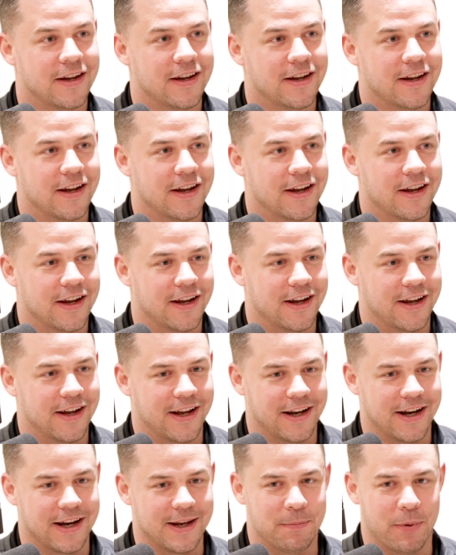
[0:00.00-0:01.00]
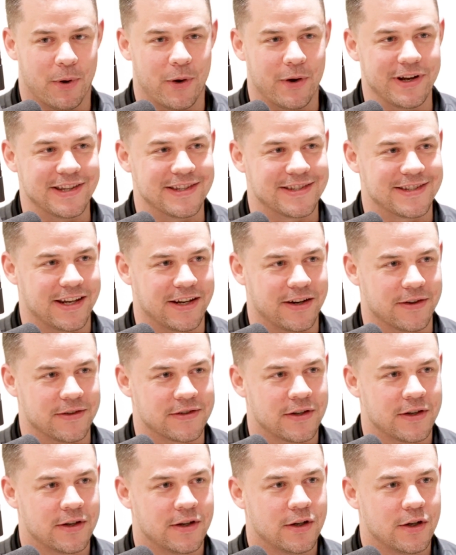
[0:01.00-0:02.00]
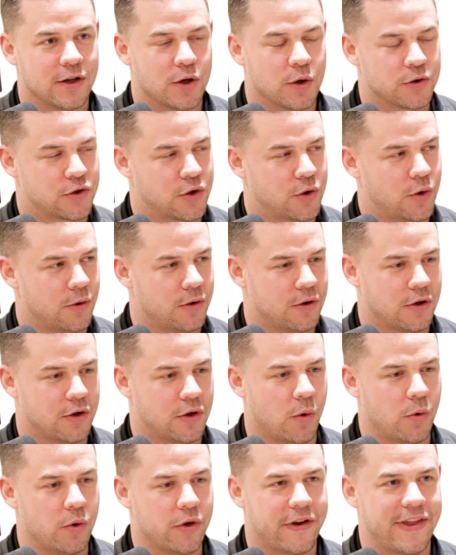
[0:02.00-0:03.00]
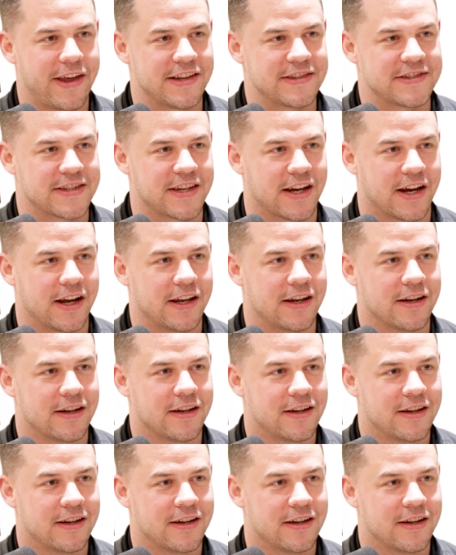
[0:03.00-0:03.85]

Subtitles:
And he points and he goes, go look at that sign.